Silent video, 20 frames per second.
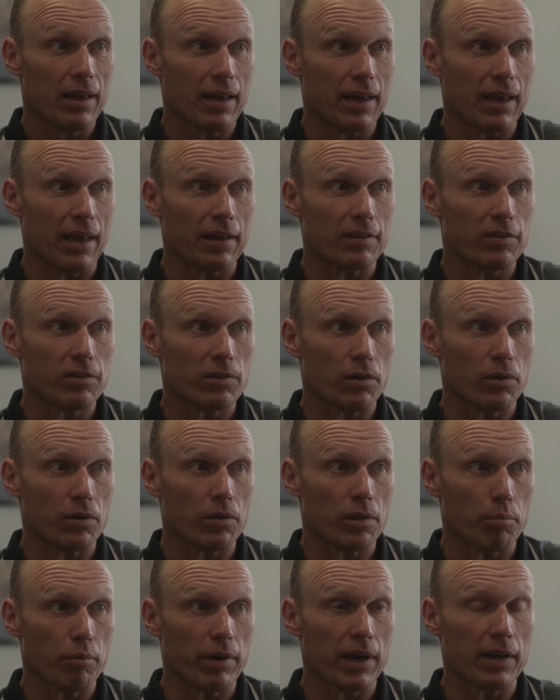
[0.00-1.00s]
And so
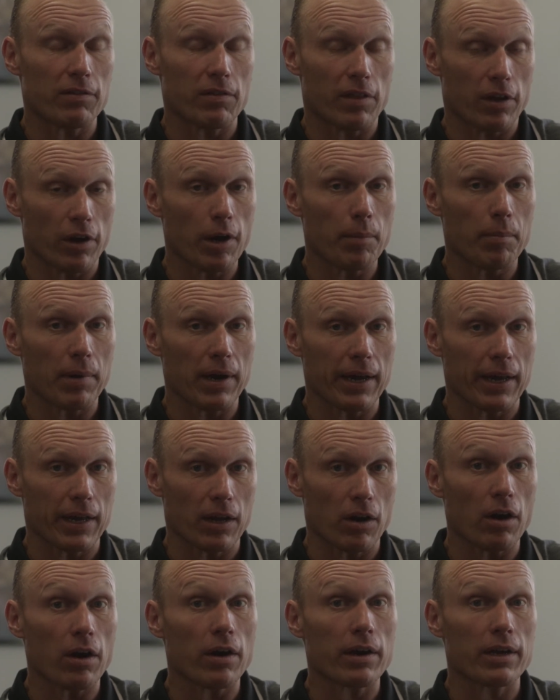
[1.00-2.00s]
the brands they are
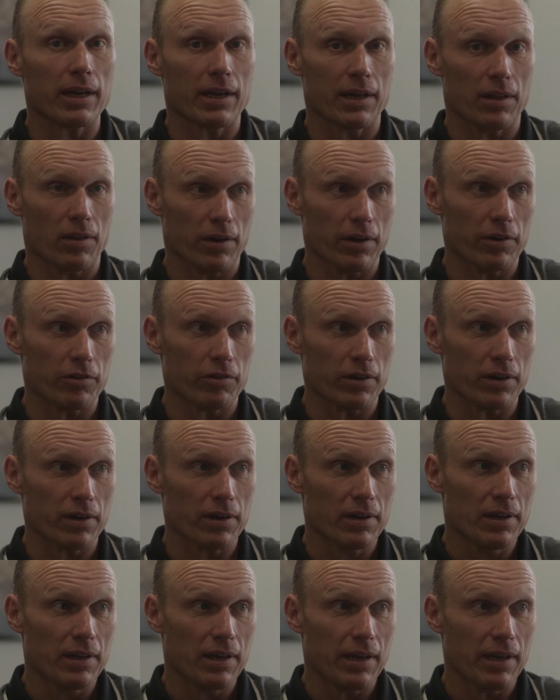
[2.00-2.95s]
buying are getting larger.